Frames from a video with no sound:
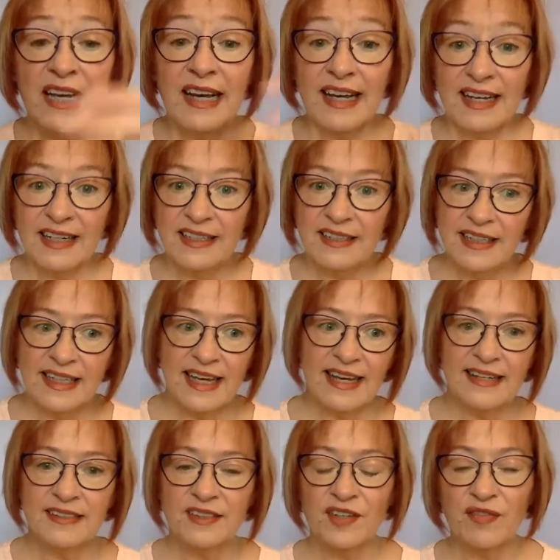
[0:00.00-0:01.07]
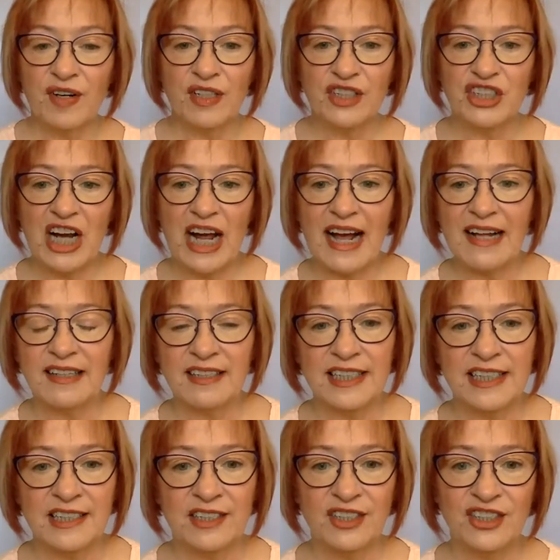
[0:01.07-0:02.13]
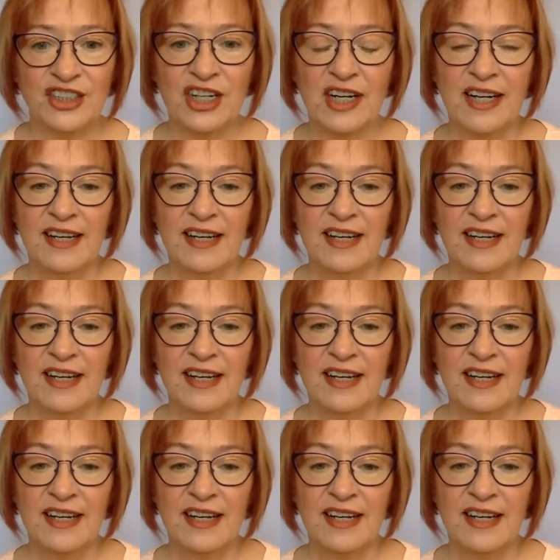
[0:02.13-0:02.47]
And in the case of our challenge,